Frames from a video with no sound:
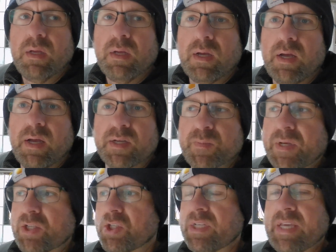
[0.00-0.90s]

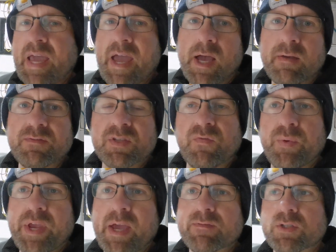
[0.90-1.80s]
Especially calves. If
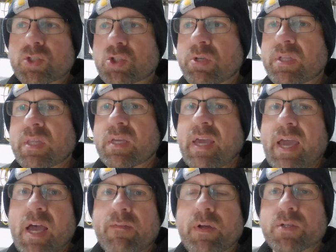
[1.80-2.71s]
we have to treat the
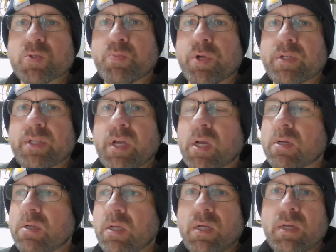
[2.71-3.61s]
calf, I'll just put in
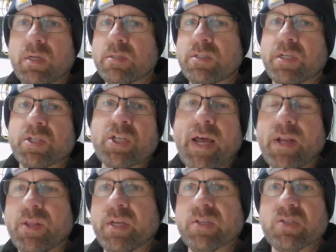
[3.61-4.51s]
there, did a shot
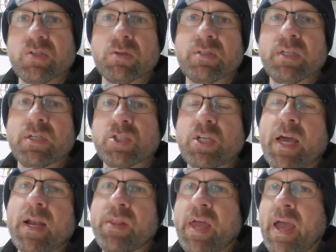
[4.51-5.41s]
of this, or did a
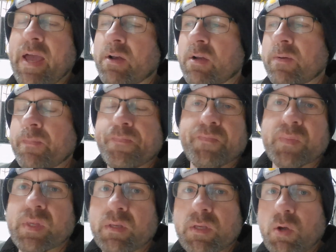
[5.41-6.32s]
shot of that, or
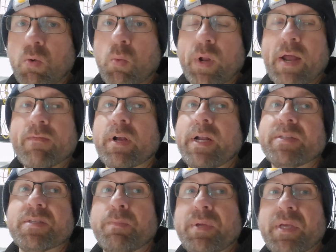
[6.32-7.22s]
whatever it
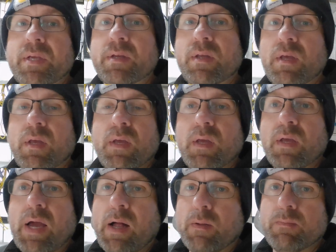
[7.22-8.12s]
ends up being,
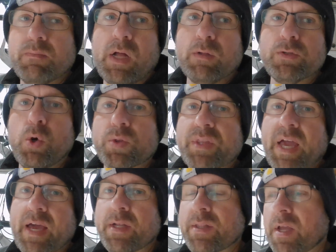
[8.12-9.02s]
I'll note
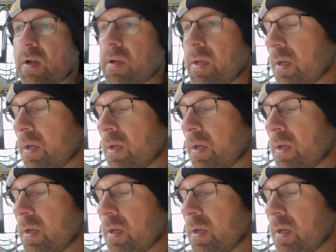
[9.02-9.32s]
that in there.